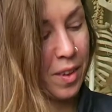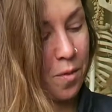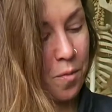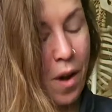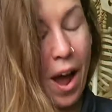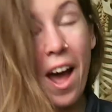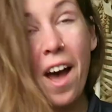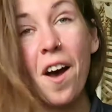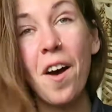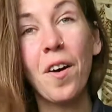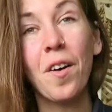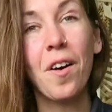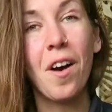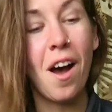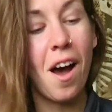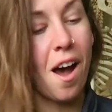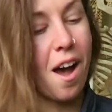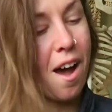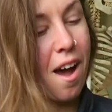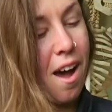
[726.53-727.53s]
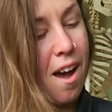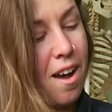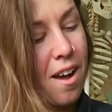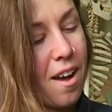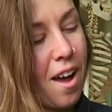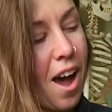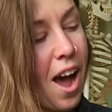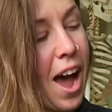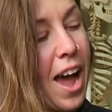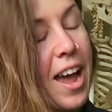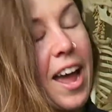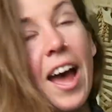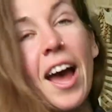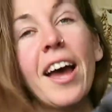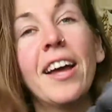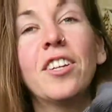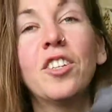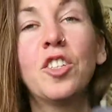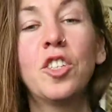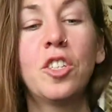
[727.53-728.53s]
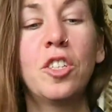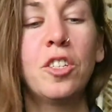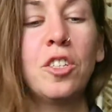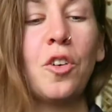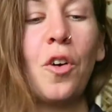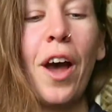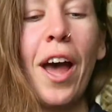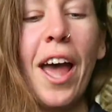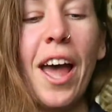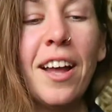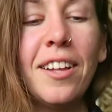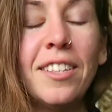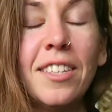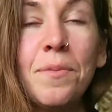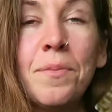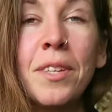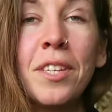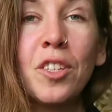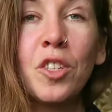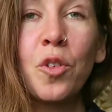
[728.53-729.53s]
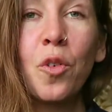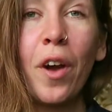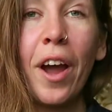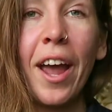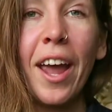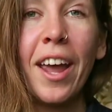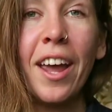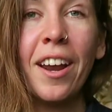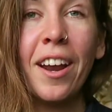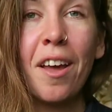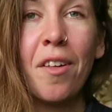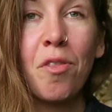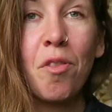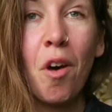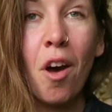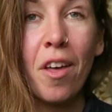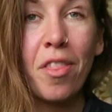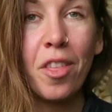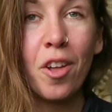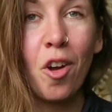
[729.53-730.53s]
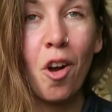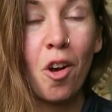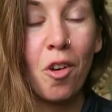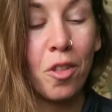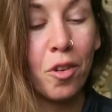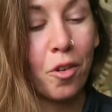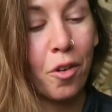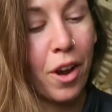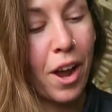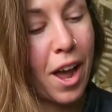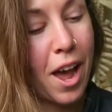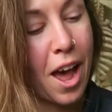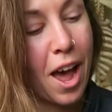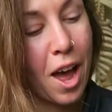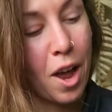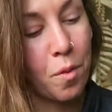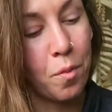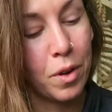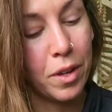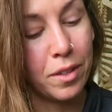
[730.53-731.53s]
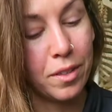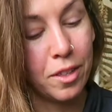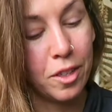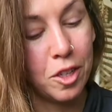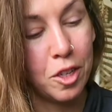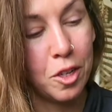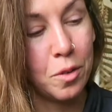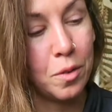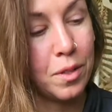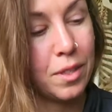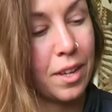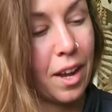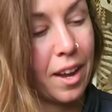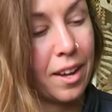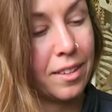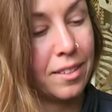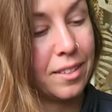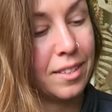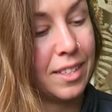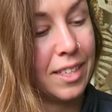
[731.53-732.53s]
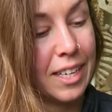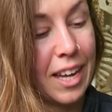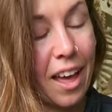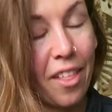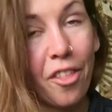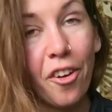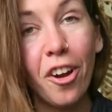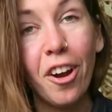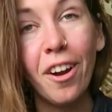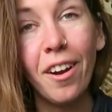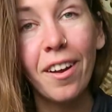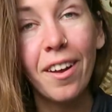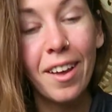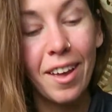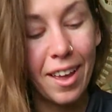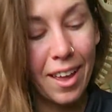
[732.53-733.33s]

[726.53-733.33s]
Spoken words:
Wow. I had some of this gray, and I thought that all the gray I had was the 2 skeins together,